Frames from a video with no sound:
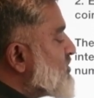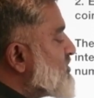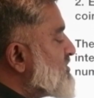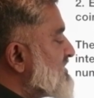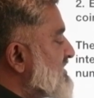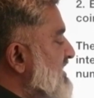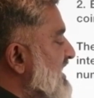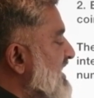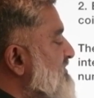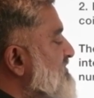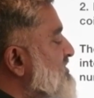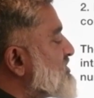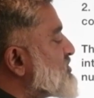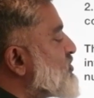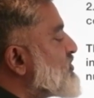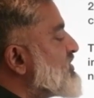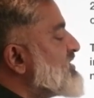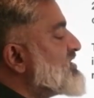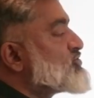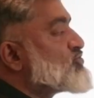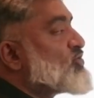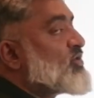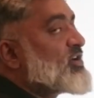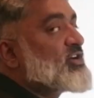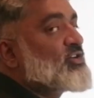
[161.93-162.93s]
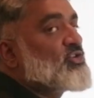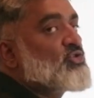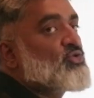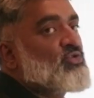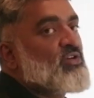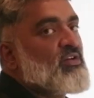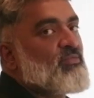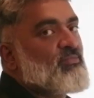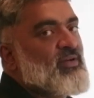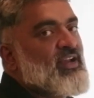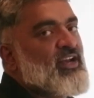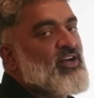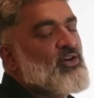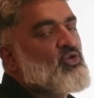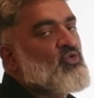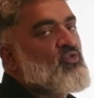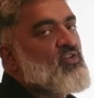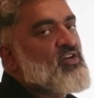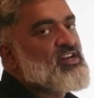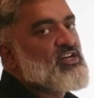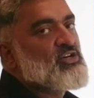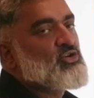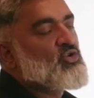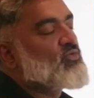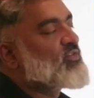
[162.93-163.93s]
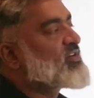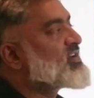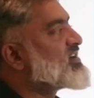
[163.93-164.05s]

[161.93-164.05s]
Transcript: same story is going to repeat over and over